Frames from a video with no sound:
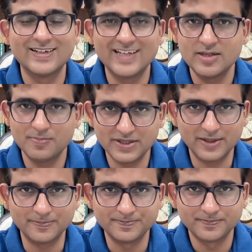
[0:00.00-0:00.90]
ten p
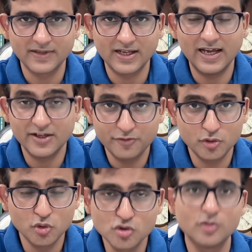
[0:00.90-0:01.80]
m And if you
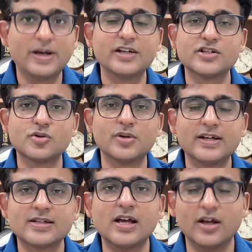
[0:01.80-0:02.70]
do so, my dear
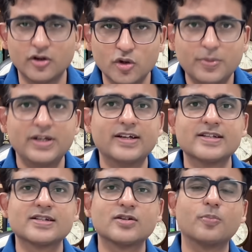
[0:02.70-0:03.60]
students, nobody can
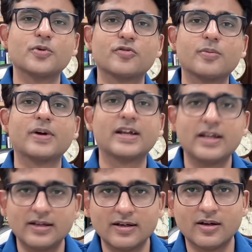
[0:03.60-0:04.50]
stop you from
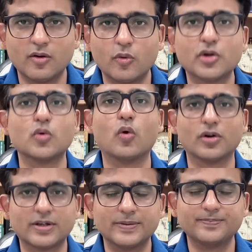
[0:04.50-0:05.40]
getting what you
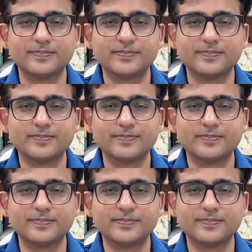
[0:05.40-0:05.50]
want.